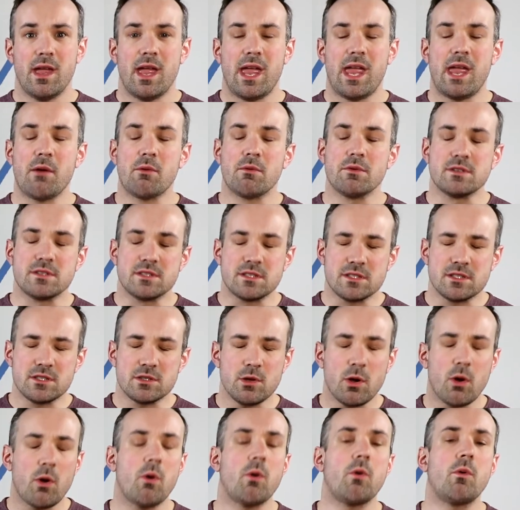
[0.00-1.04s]
It was
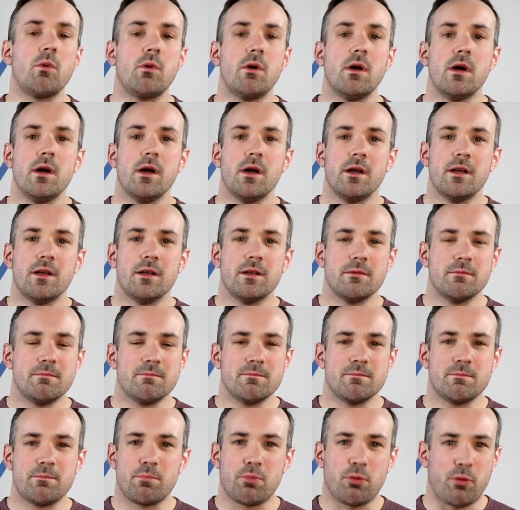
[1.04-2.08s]
so
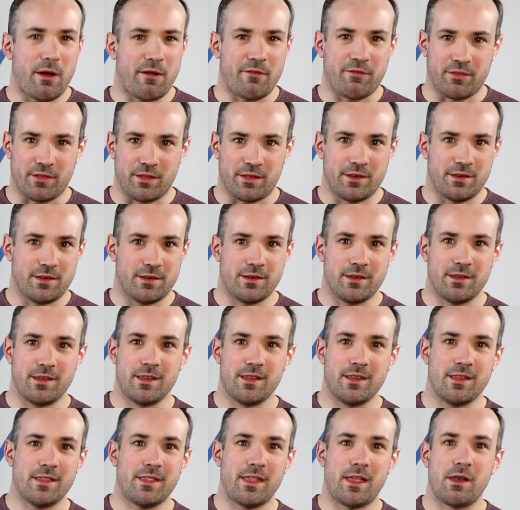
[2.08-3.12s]
prevalent
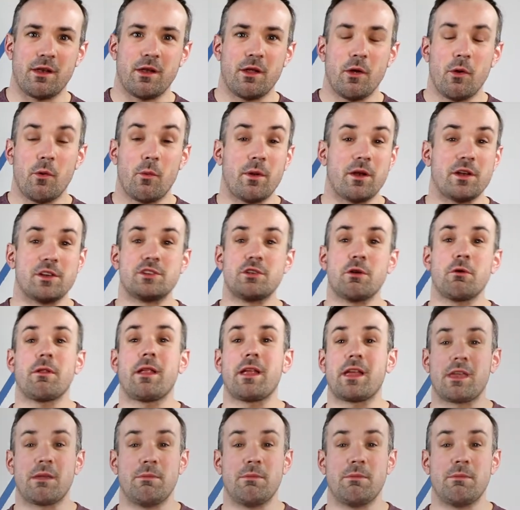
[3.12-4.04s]
that when a show like